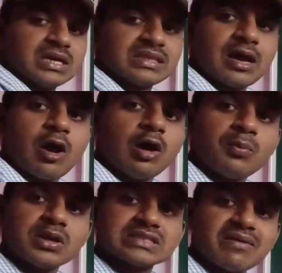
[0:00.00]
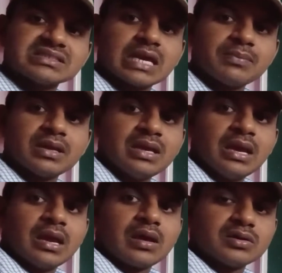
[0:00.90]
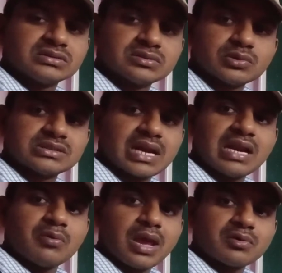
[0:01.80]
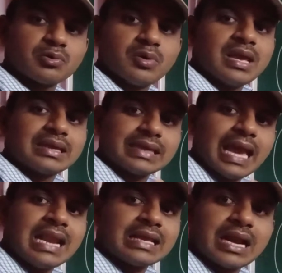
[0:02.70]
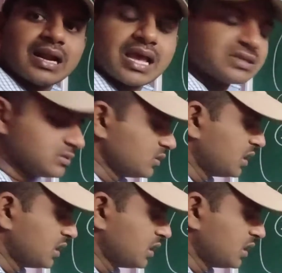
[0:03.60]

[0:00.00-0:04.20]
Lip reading: the harmonics levels can be so generally we have to calculate as,